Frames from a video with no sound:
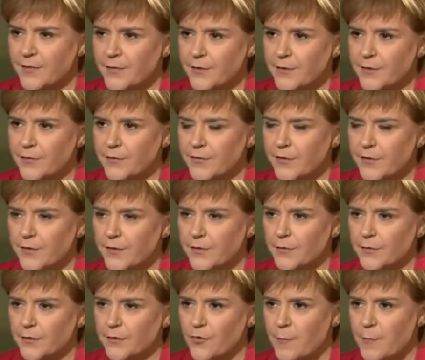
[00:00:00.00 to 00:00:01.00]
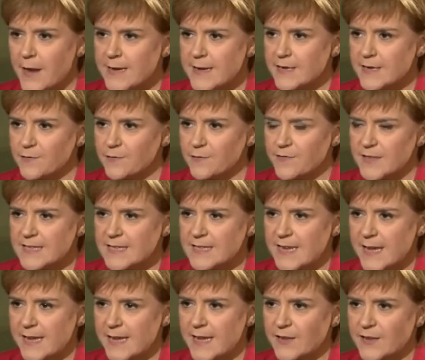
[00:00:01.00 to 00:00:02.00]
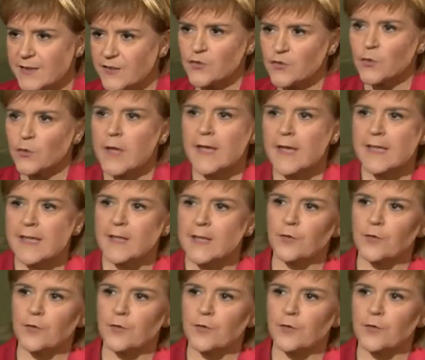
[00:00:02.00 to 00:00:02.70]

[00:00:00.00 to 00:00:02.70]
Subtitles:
the remainder of this decade. So,